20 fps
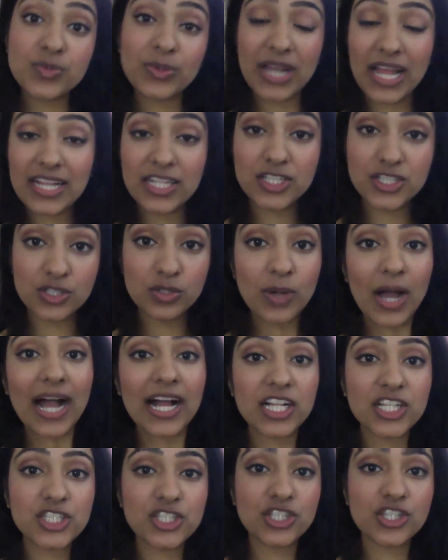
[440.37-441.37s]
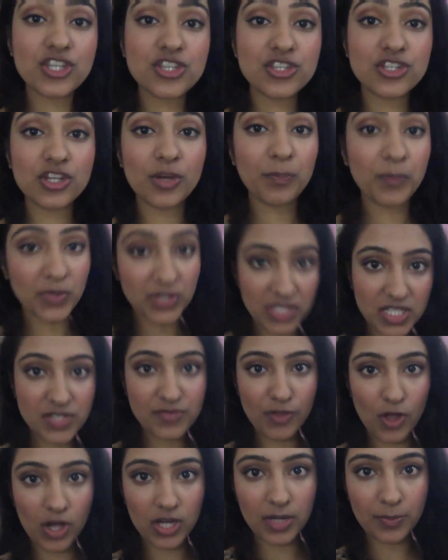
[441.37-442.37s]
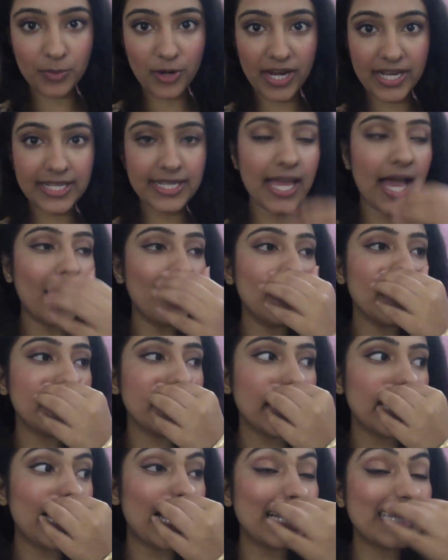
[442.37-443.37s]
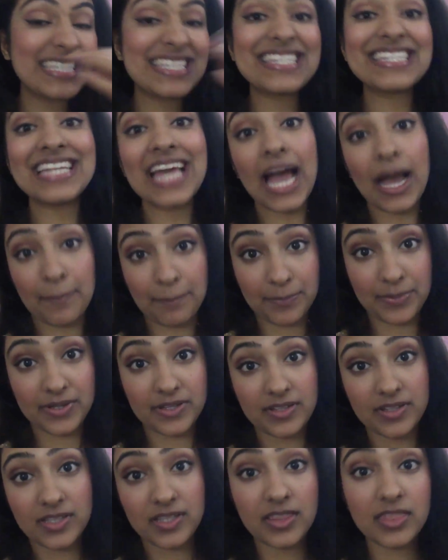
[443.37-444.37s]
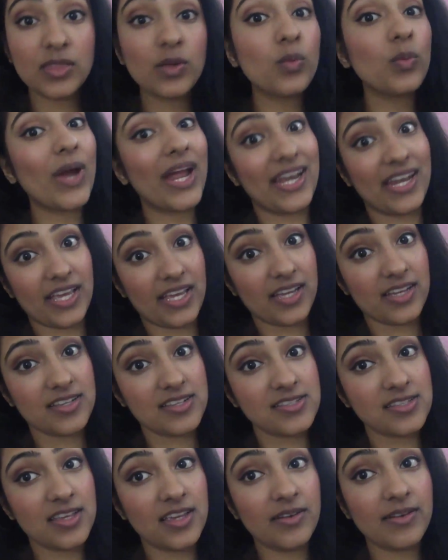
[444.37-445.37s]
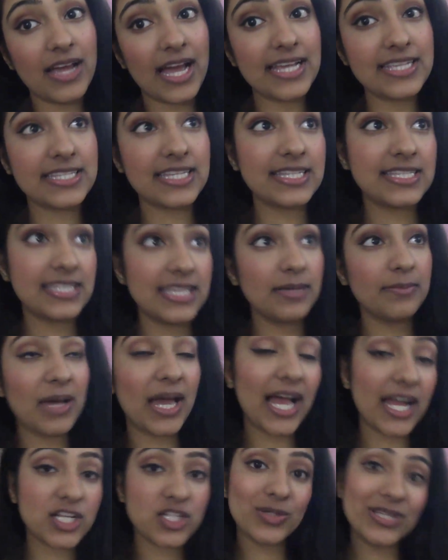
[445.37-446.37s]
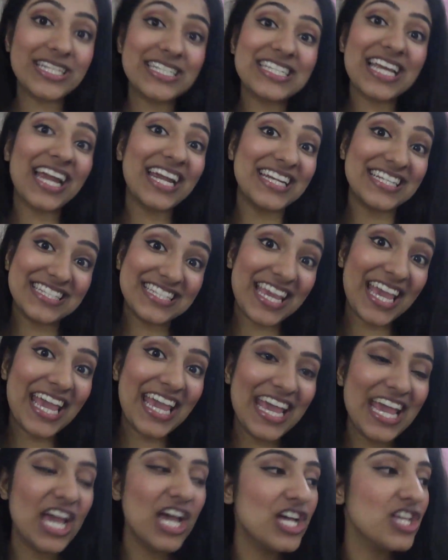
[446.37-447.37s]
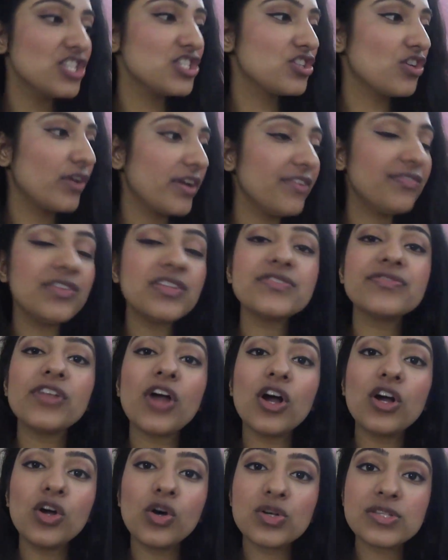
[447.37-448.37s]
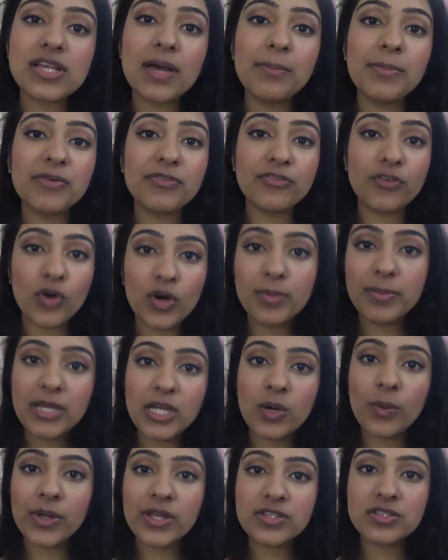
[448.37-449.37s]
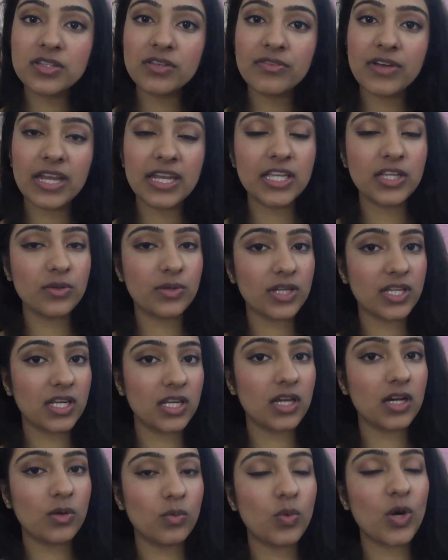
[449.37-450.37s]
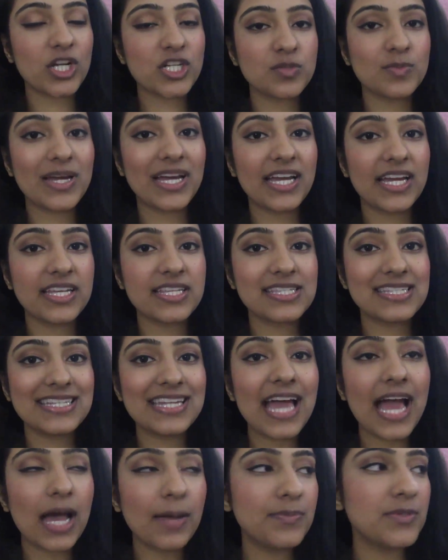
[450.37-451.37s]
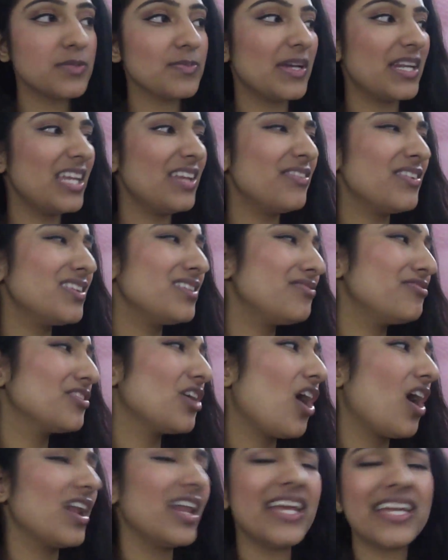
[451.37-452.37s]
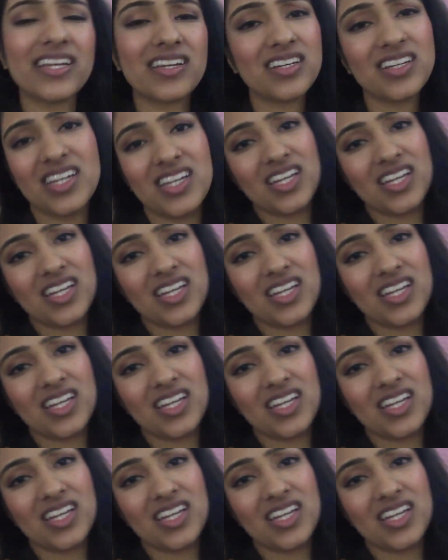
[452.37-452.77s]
what I'll do. I'll just put this vlog up right now and then I'll snap the wedding so you guys can see my actual entire day. So if this vlog goes up before me going to the wedding, you can watch my snaps. But even if not, like,